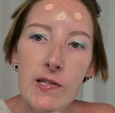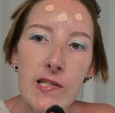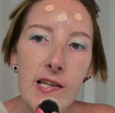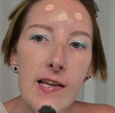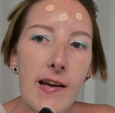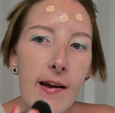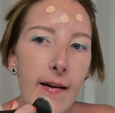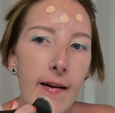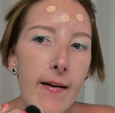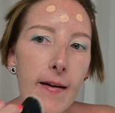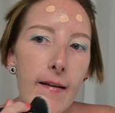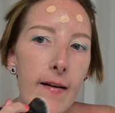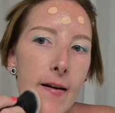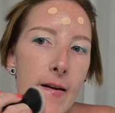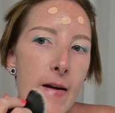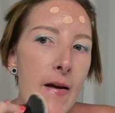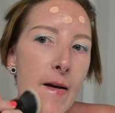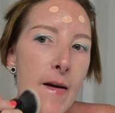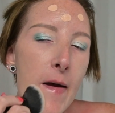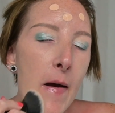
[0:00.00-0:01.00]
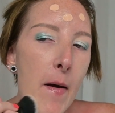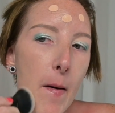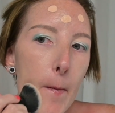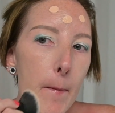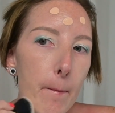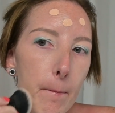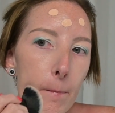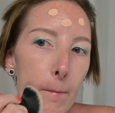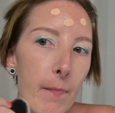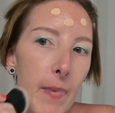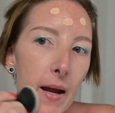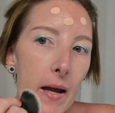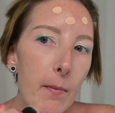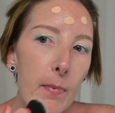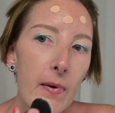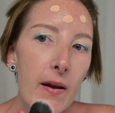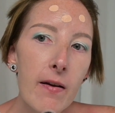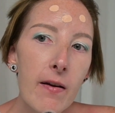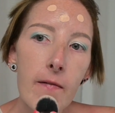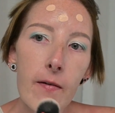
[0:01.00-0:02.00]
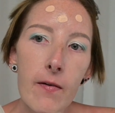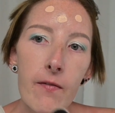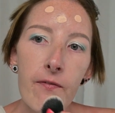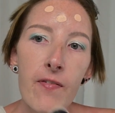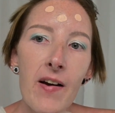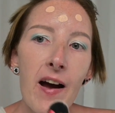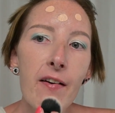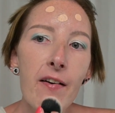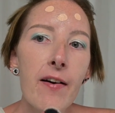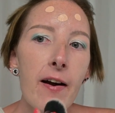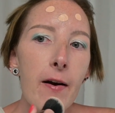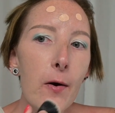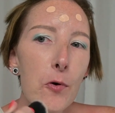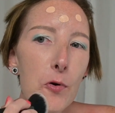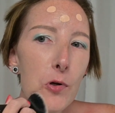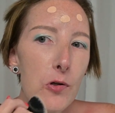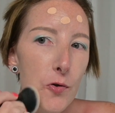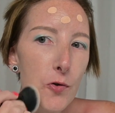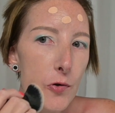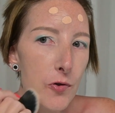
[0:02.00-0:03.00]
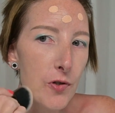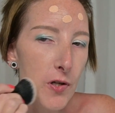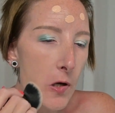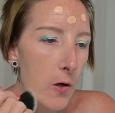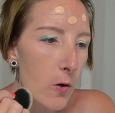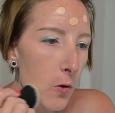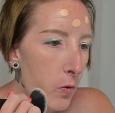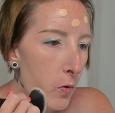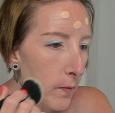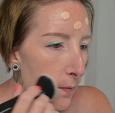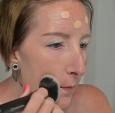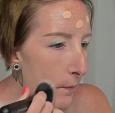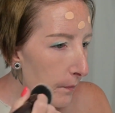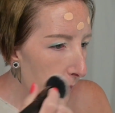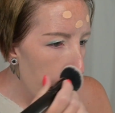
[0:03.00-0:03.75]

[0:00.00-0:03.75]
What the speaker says: say maybe 5 hours or so,